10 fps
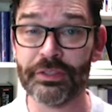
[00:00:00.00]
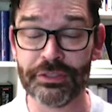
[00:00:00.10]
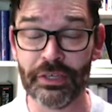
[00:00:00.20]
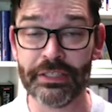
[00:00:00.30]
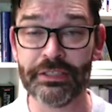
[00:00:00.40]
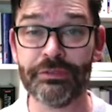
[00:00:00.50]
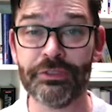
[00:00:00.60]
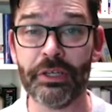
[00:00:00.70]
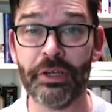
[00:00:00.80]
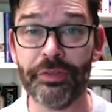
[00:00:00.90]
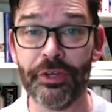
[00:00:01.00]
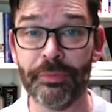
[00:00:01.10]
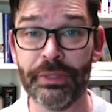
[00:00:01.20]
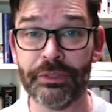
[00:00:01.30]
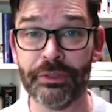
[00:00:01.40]

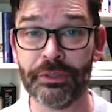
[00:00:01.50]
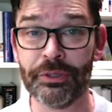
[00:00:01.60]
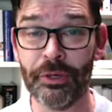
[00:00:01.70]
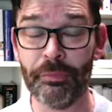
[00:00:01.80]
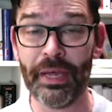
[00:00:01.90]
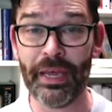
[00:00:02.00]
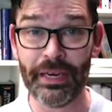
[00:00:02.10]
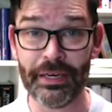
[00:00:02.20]
thescienceofpsychotherapy.com,